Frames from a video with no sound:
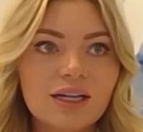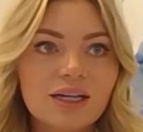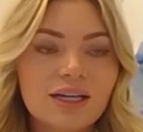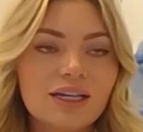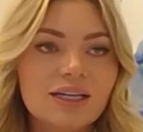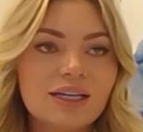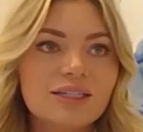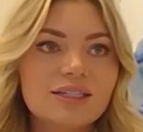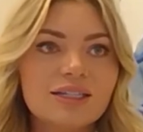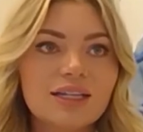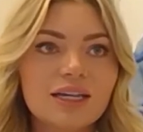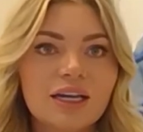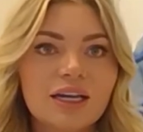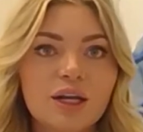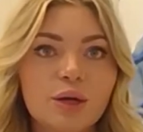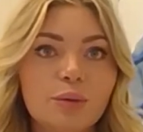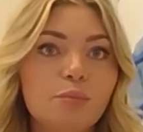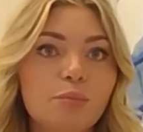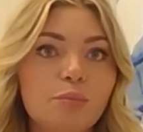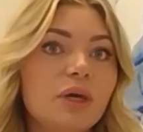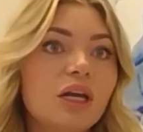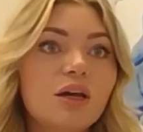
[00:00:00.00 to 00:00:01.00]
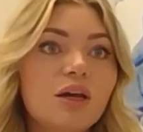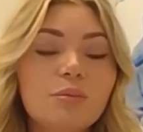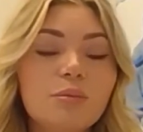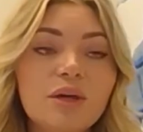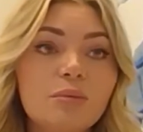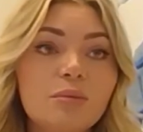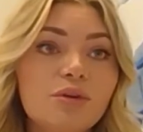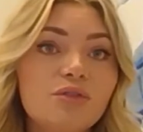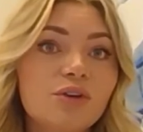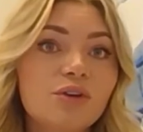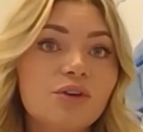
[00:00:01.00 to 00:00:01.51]
Is it meeting
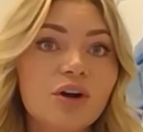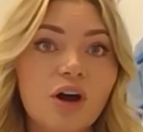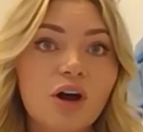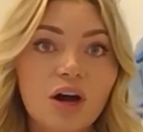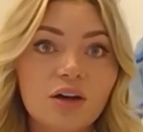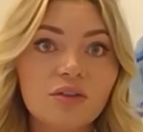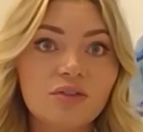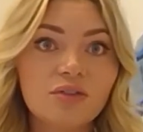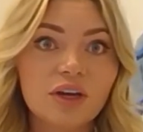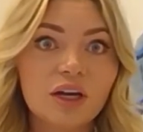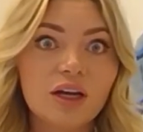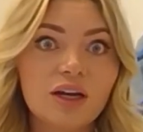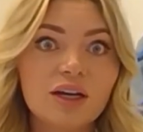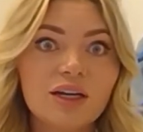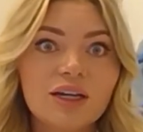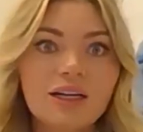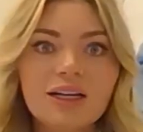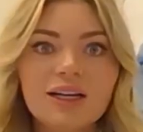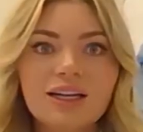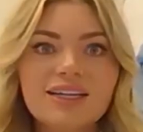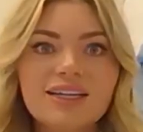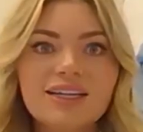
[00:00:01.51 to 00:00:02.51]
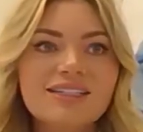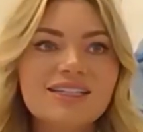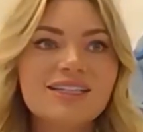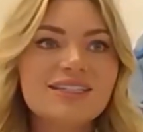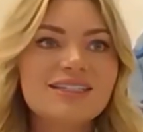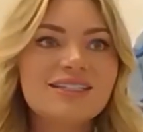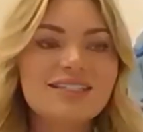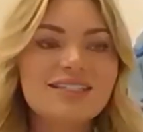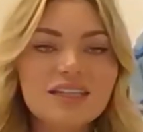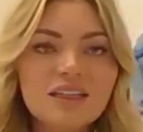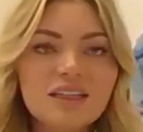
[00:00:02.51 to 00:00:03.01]
people for coffee? Is
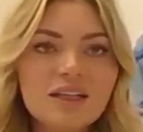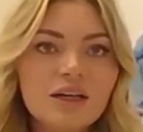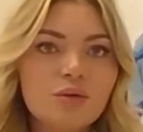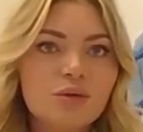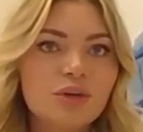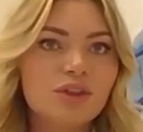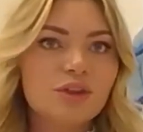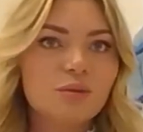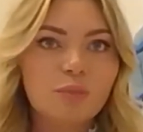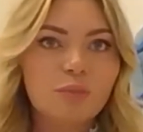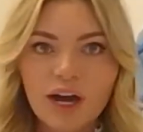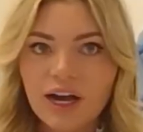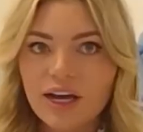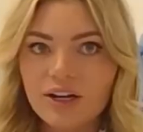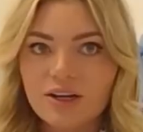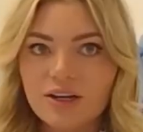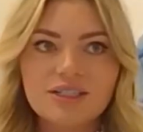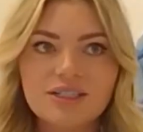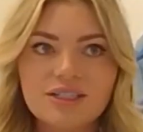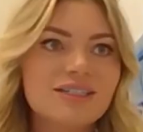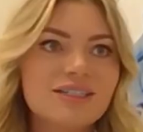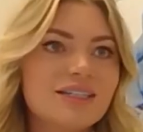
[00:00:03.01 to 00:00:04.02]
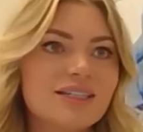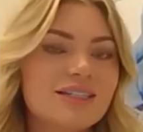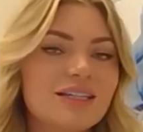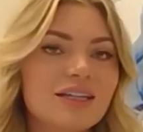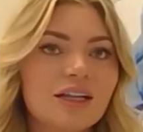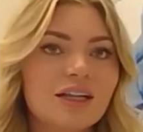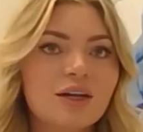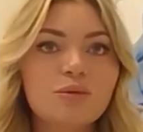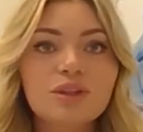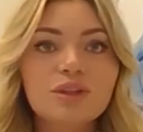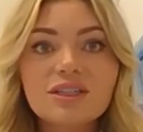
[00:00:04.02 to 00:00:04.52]
it dealing with the buyers? Is it
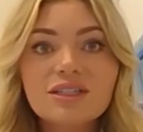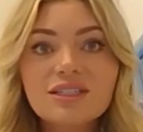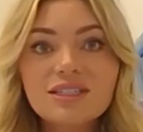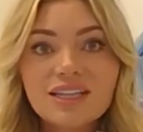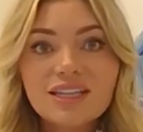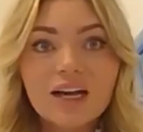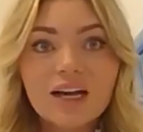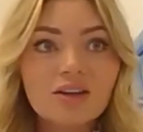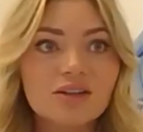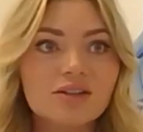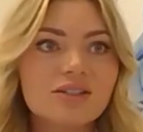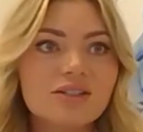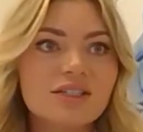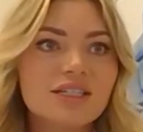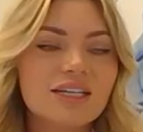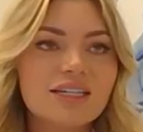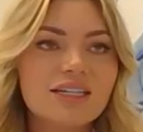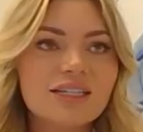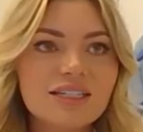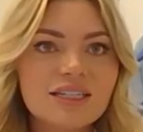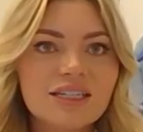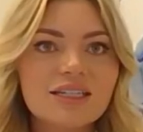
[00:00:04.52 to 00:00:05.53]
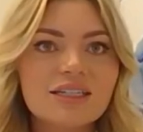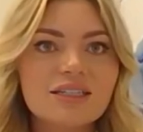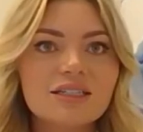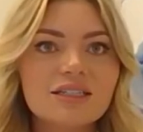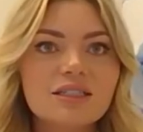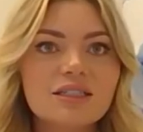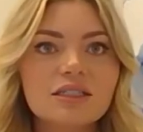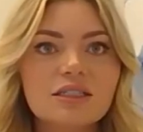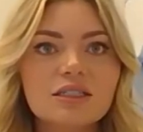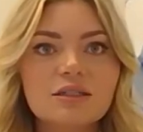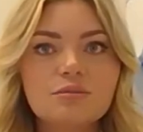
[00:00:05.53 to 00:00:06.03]
dealing with the sellers? Is it,
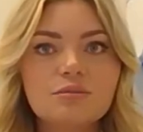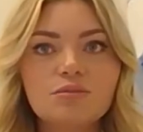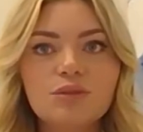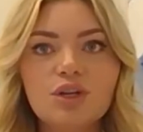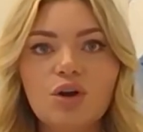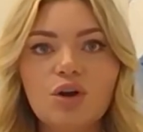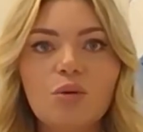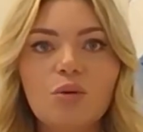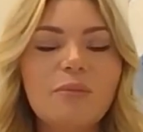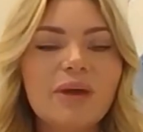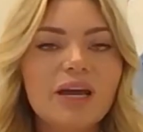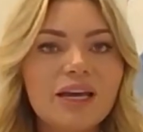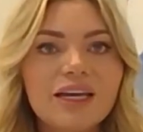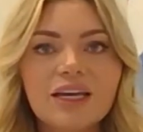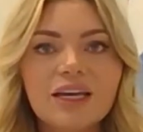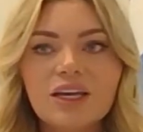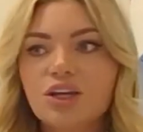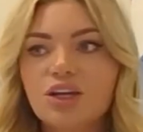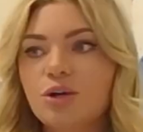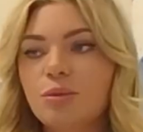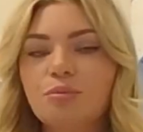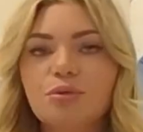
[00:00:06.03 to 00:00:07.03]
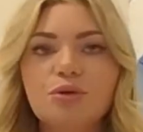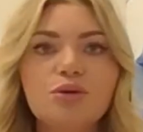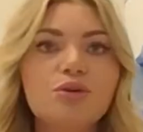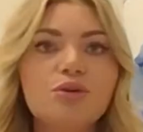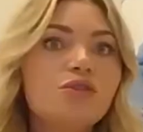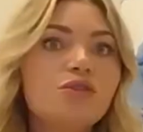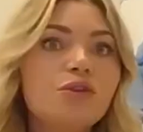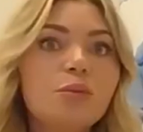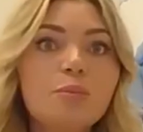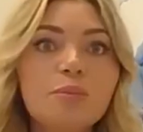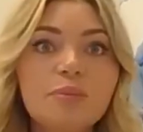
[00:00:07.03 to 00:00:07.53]
making your
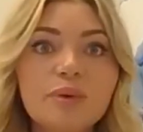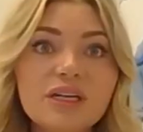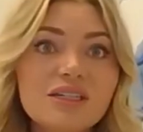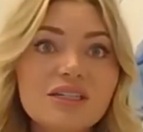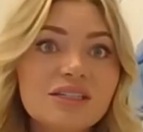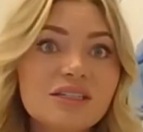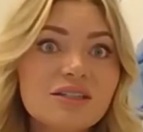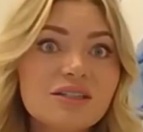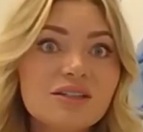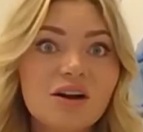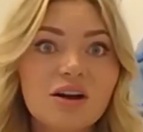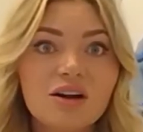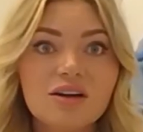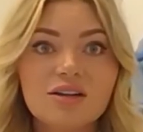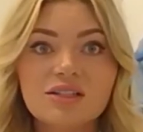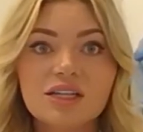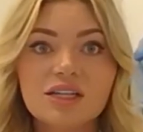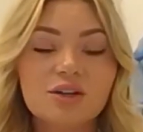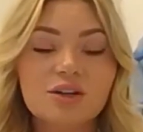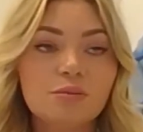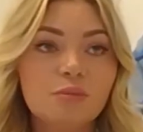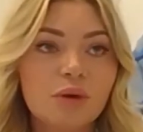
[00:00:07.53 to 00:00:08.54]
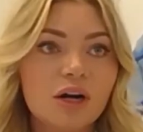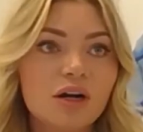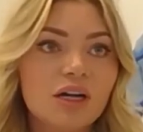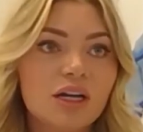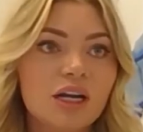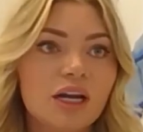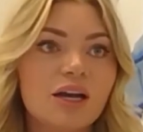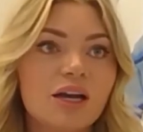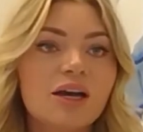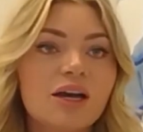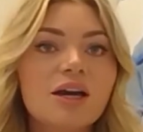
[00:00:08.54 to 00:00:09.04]
beautiful business cards and your
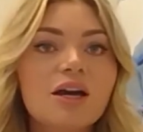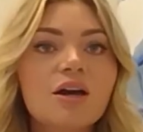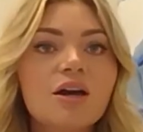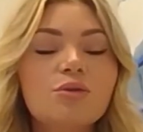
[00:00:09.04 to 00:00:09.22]
marketing?